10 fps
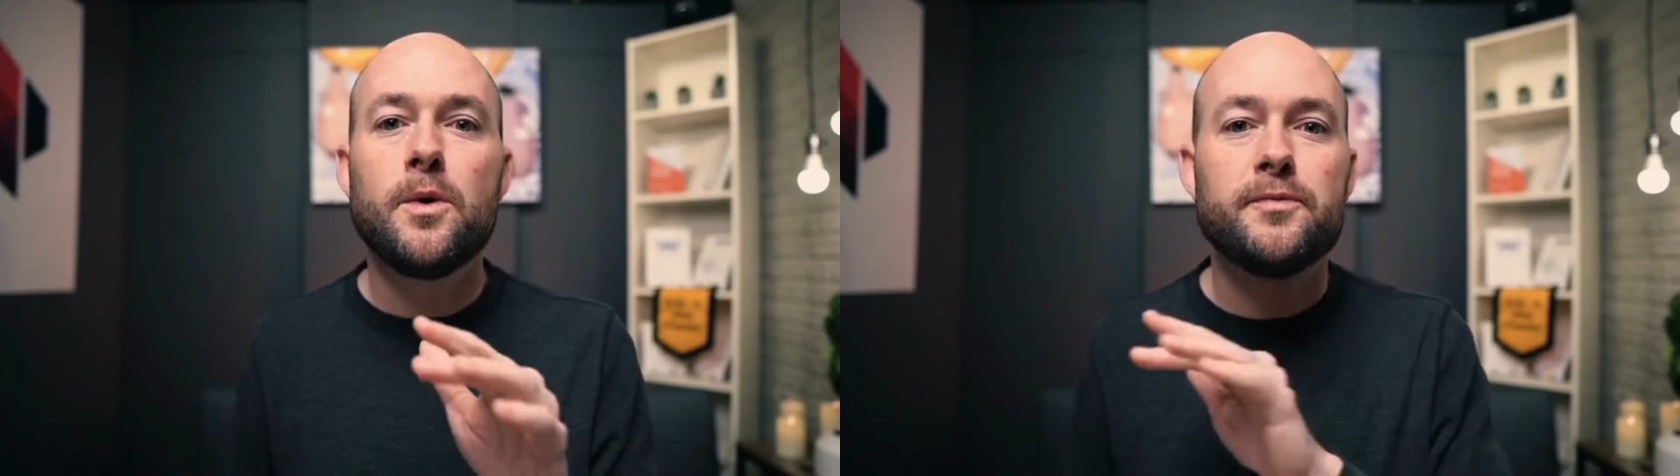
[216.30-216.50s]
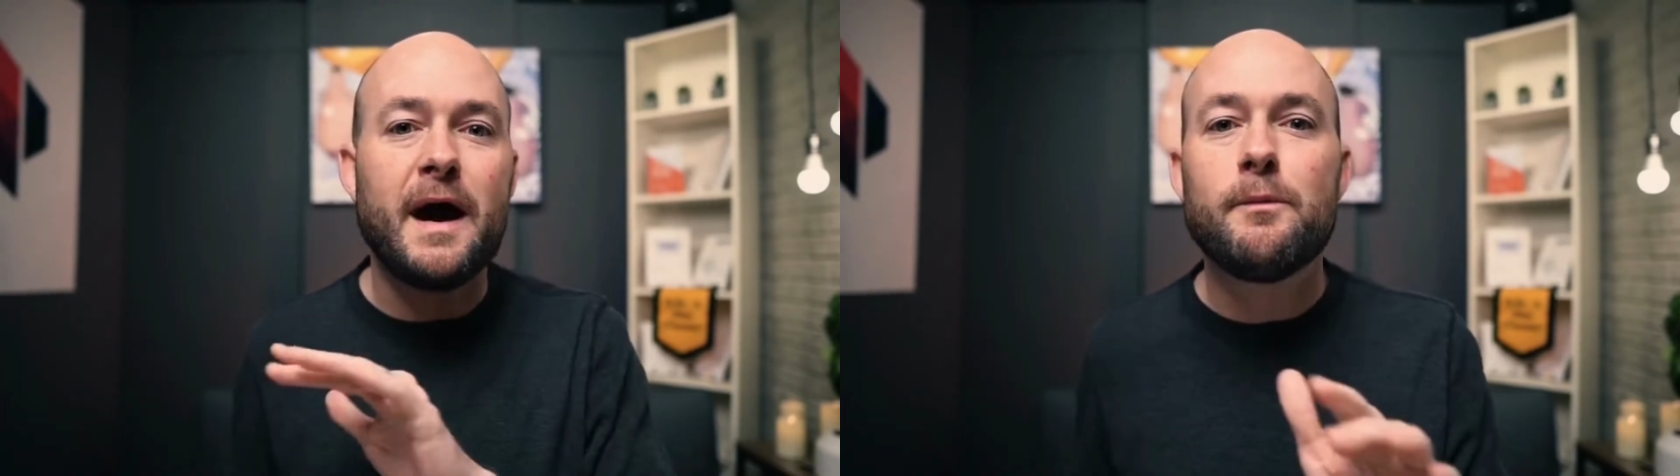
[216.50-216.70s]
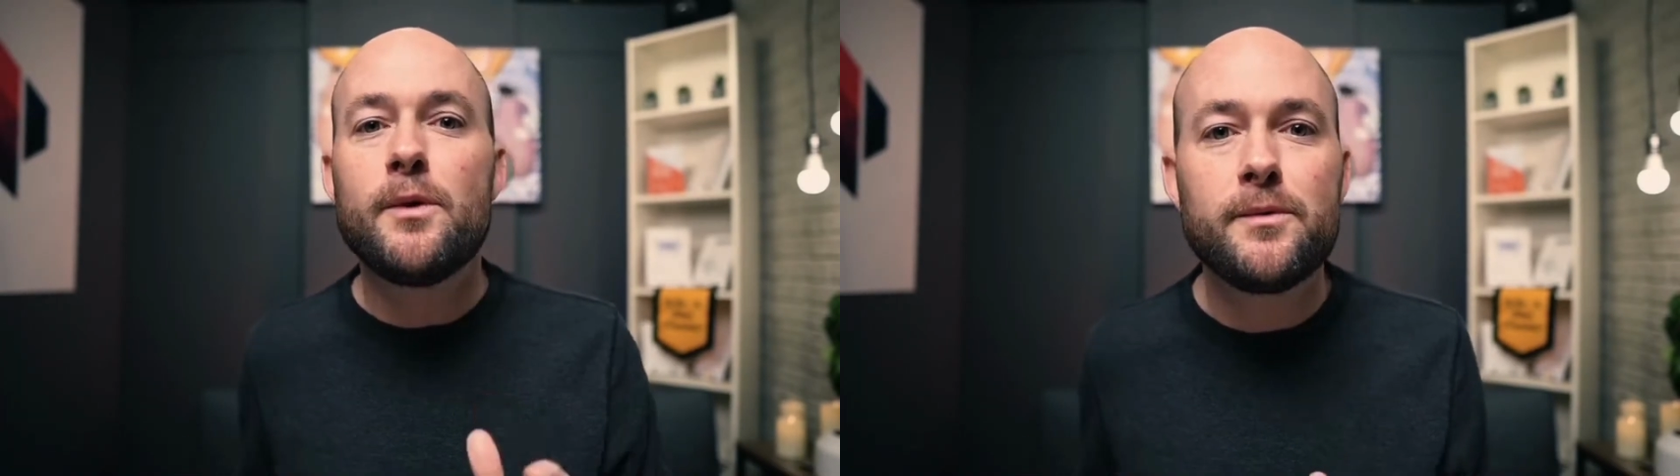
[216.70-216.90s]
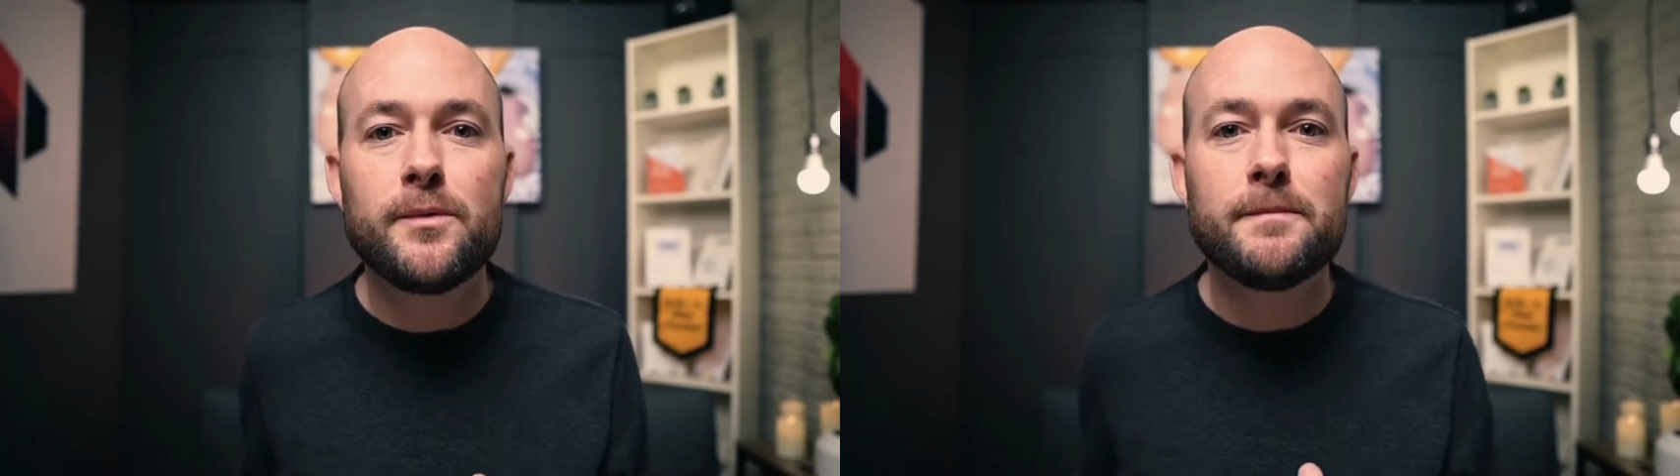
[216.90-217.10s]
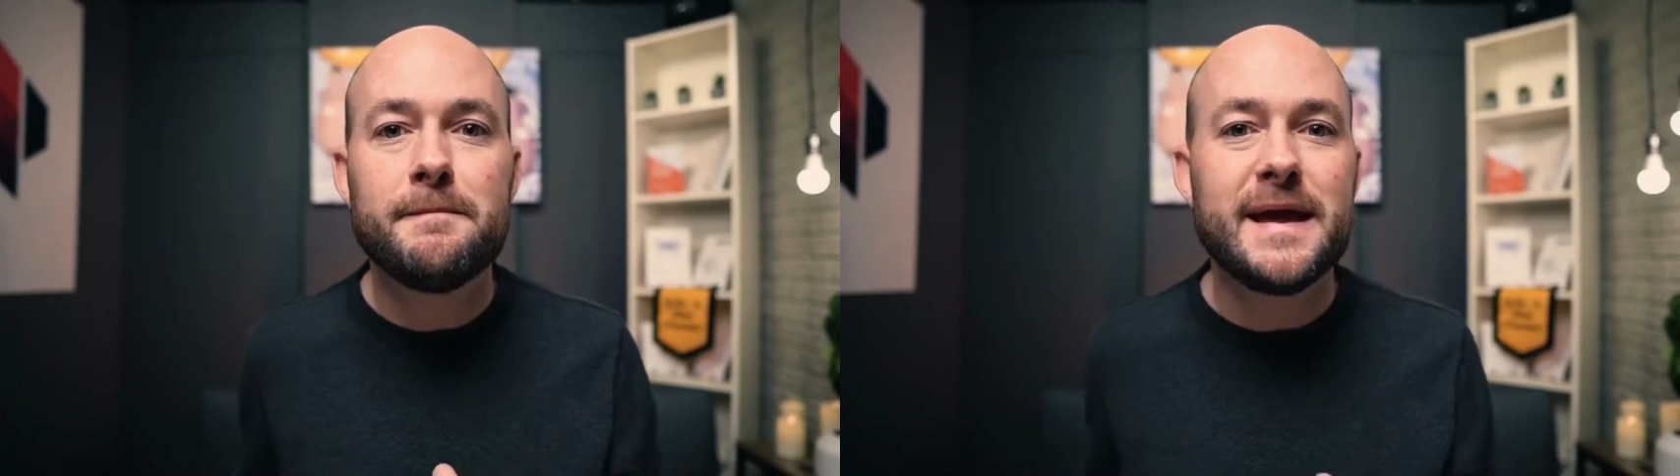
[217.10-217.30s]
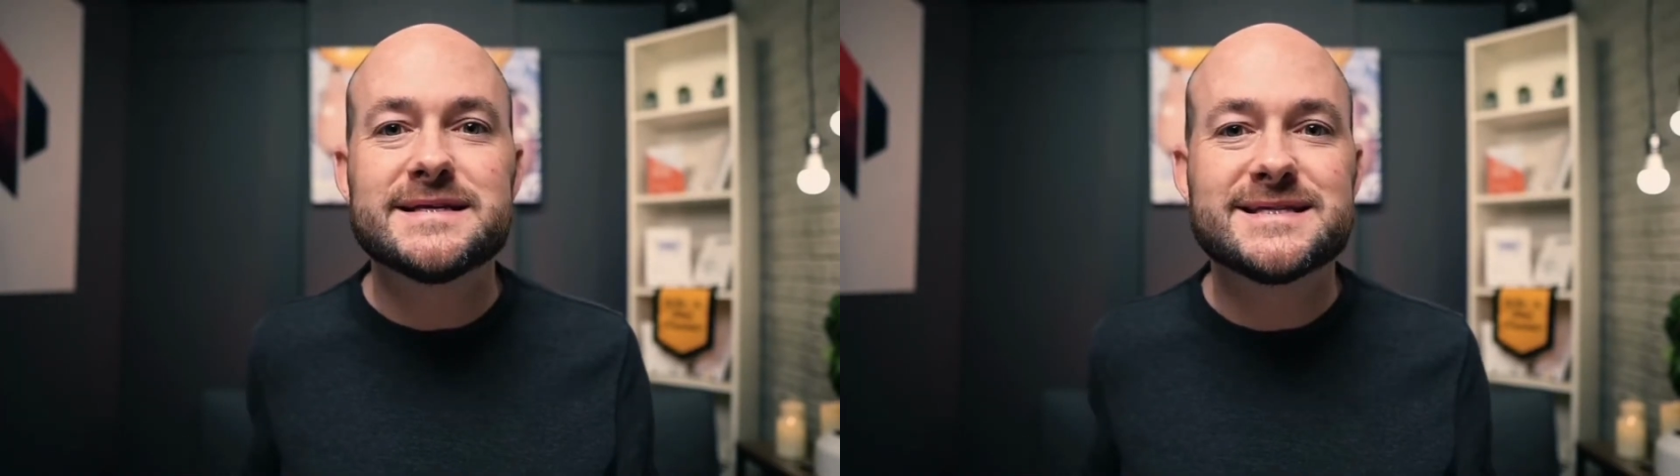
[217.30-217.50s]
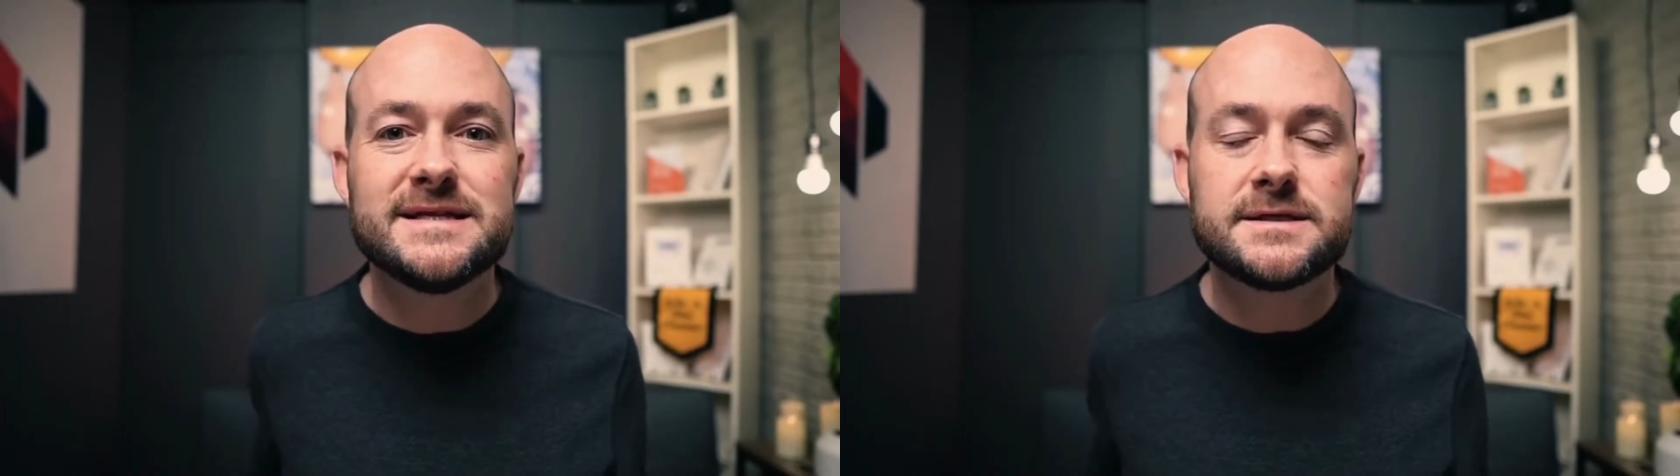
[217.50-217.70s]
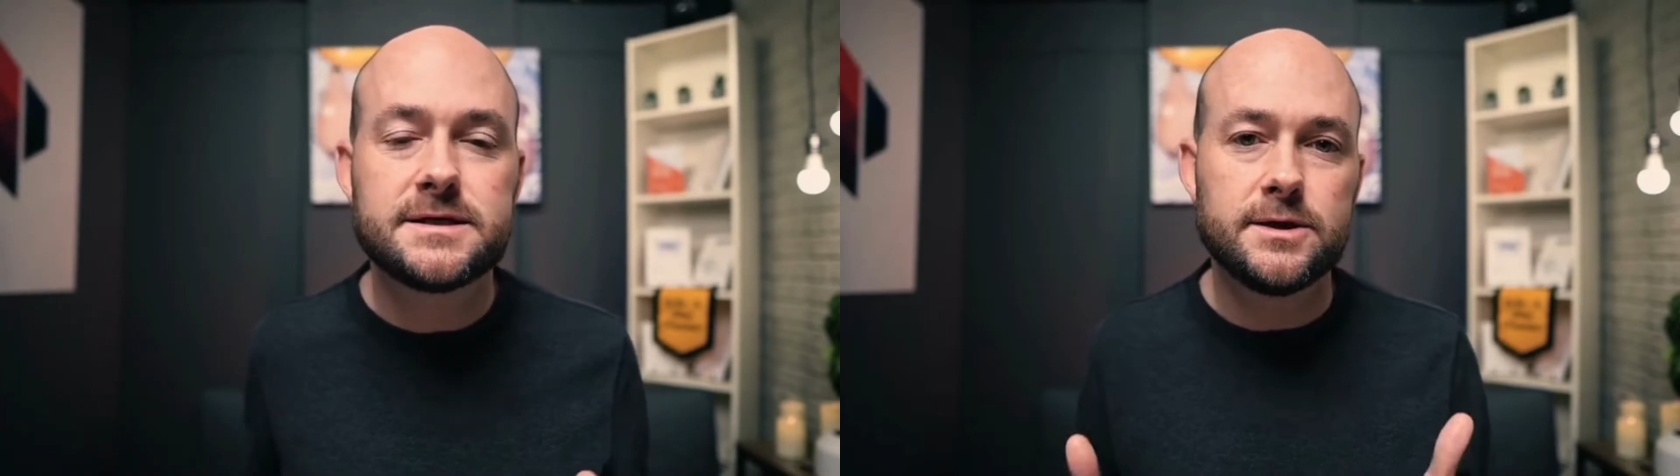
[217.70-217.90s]
that will make
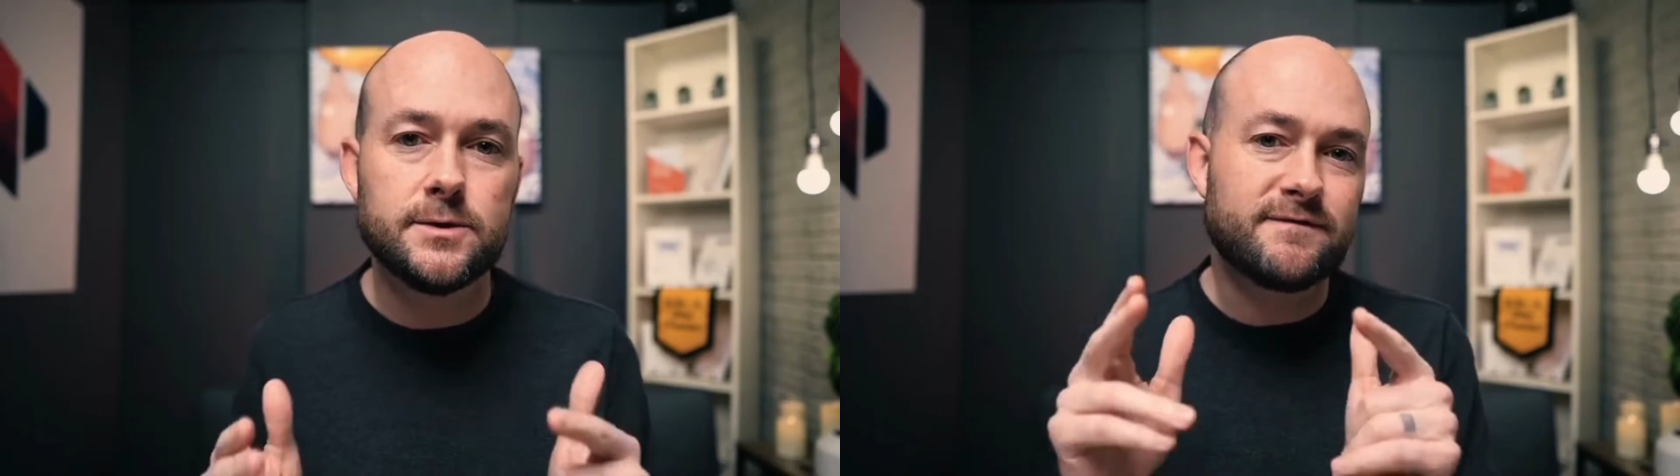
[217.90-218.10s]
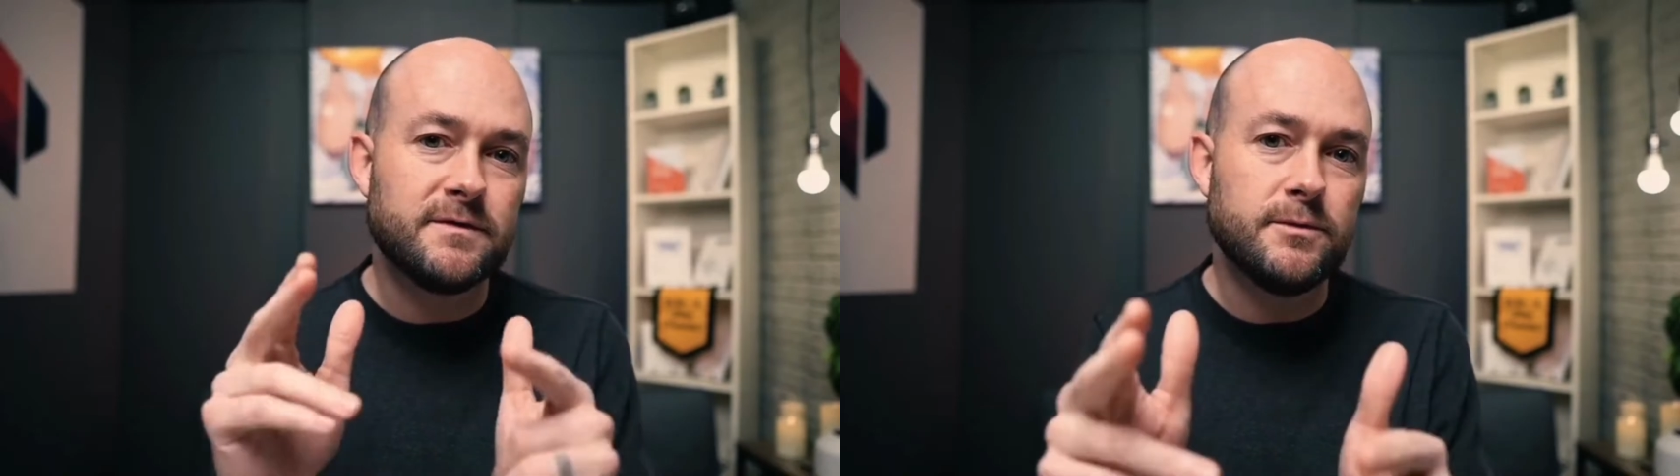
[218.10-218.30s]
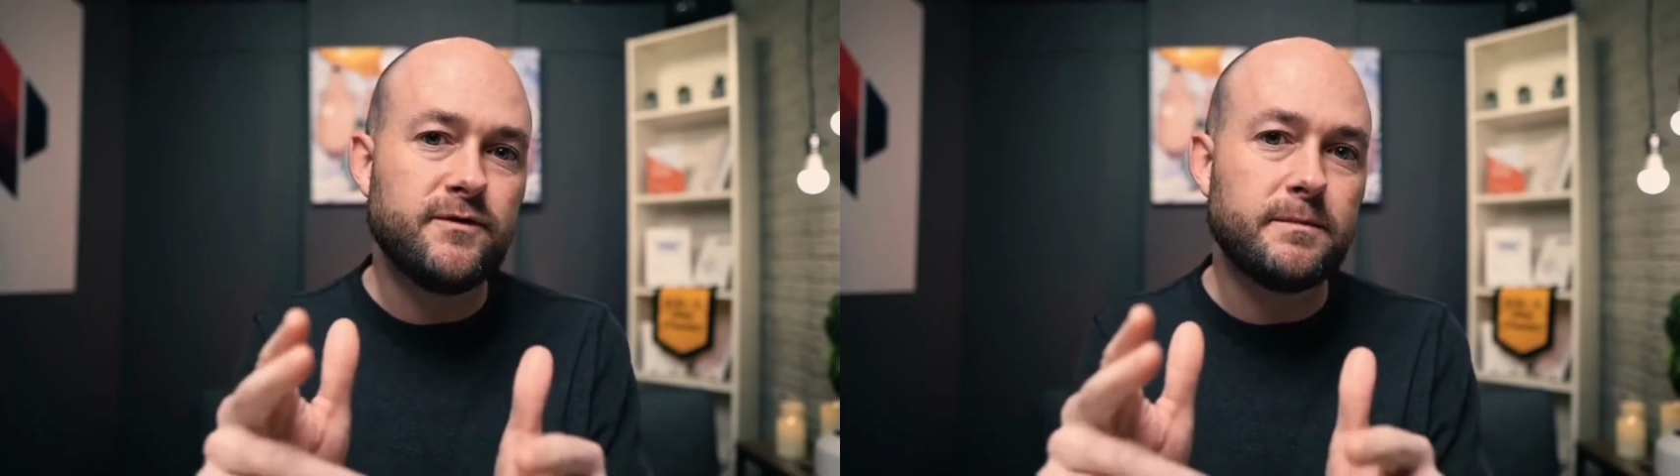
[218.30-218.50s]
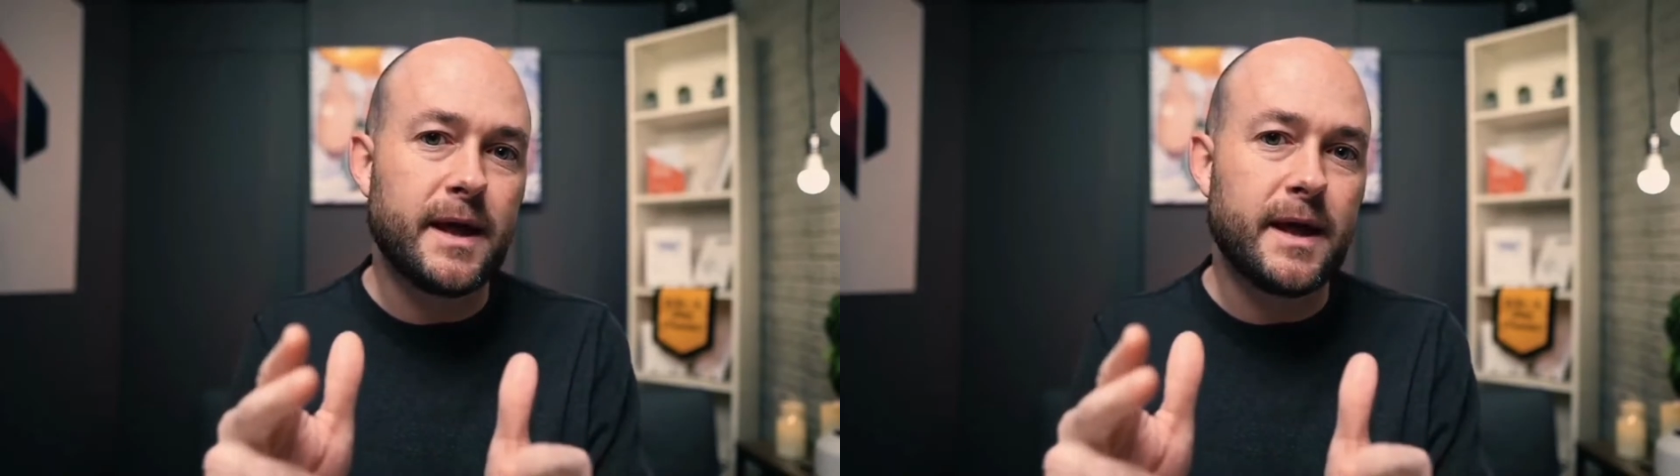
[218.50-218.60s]
sense to you if the movie